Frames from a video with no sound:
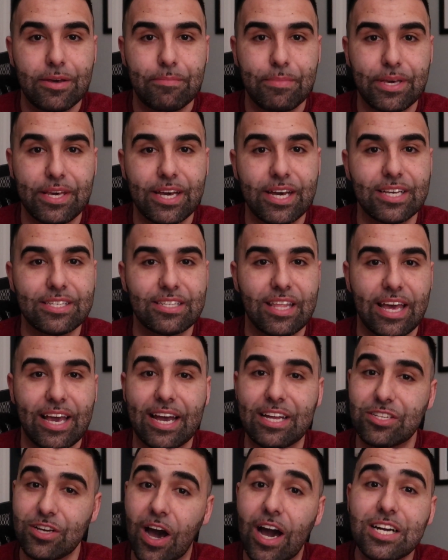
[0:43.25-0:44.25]
Because
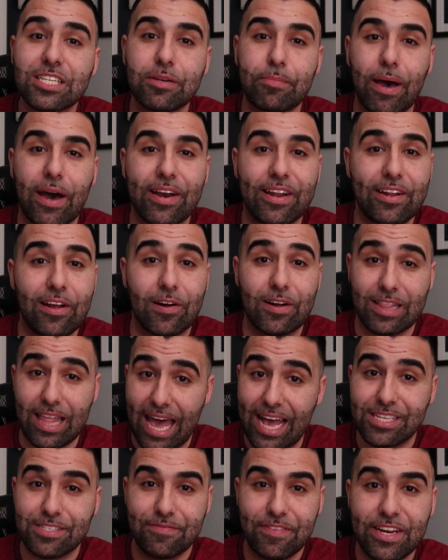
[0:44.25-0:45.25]
like I talked about in our
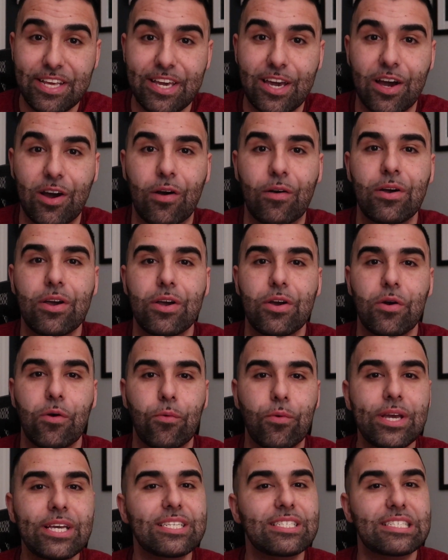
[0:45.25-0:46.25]
last video,
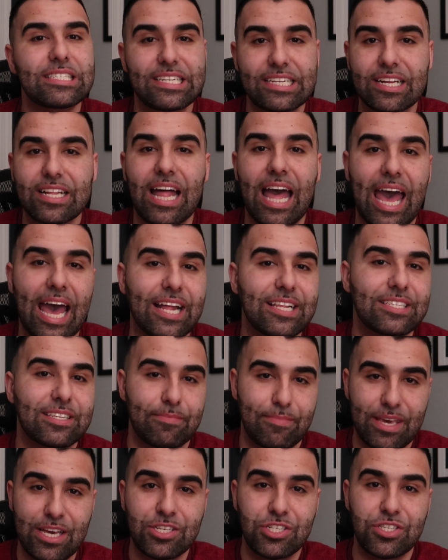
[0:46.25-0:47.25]
we still had
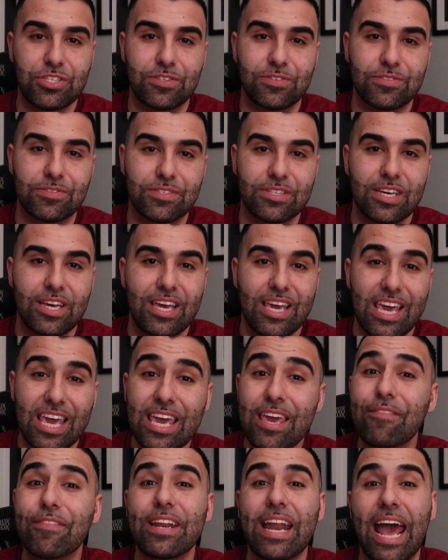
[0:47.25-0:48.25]
some issues
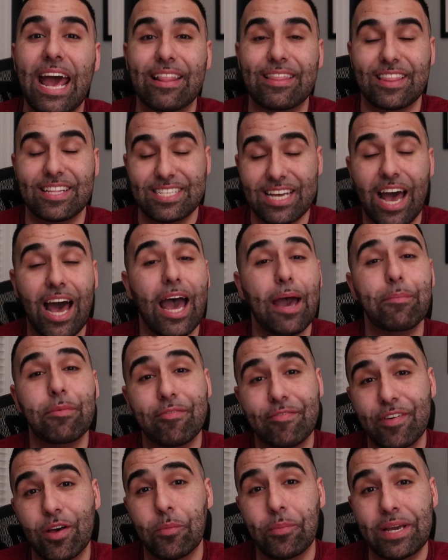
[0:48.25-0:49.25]
even at the time
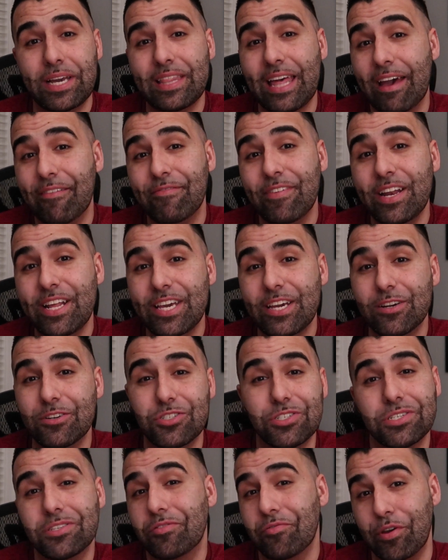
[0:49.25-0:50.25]
of filming that video
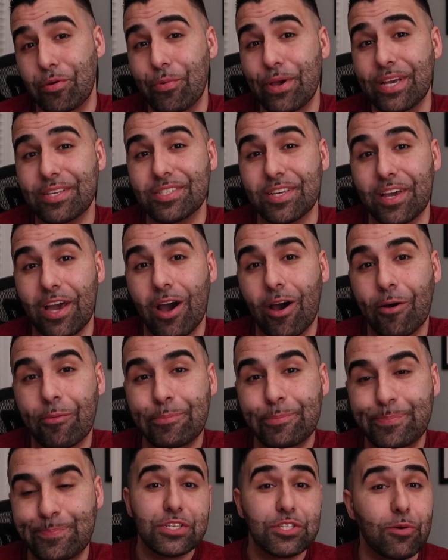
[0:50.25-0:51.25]
just 3 weeks ago.